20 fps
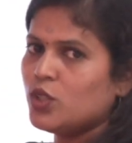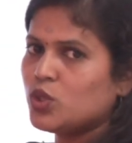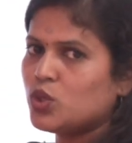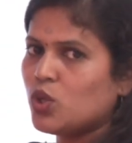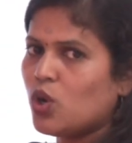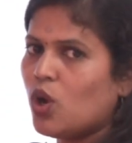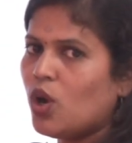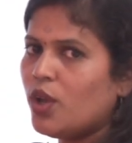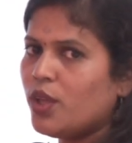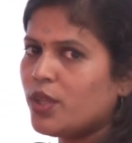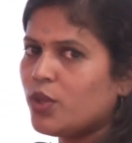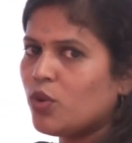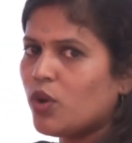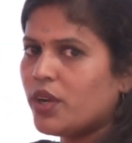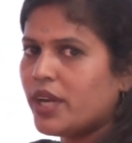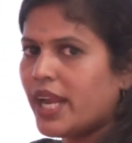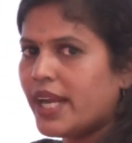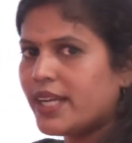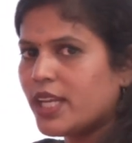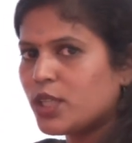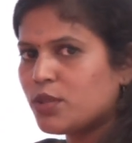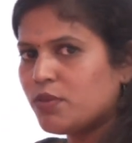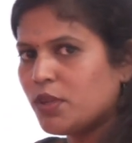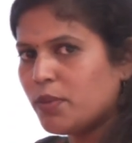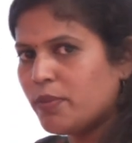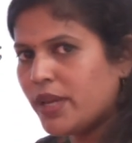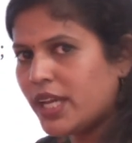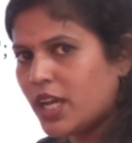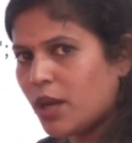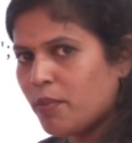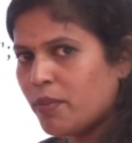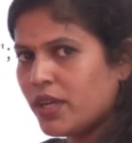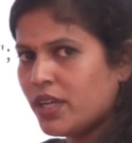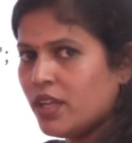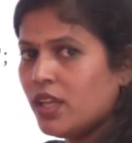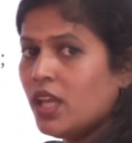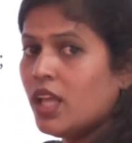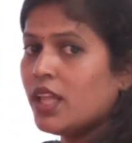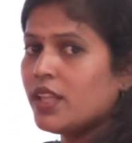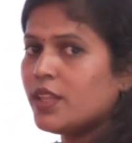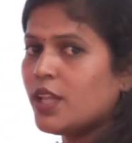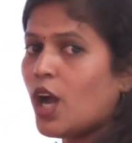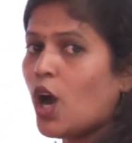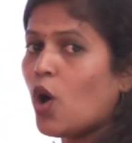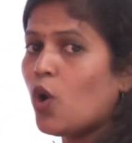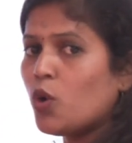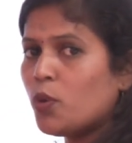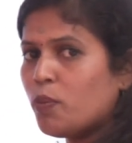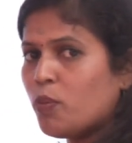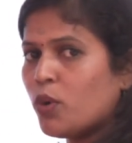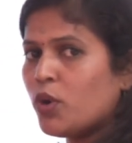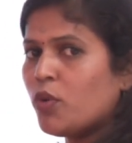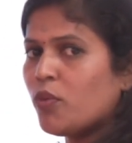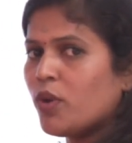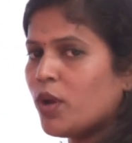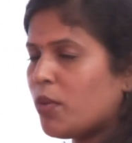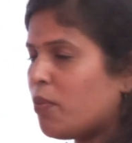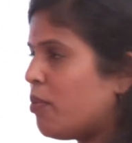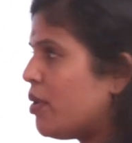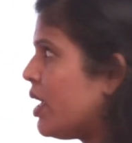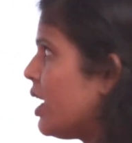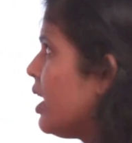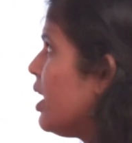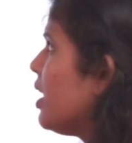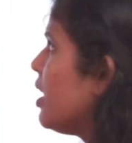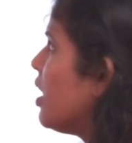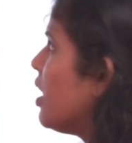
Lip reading: So your data will be commit. The output will be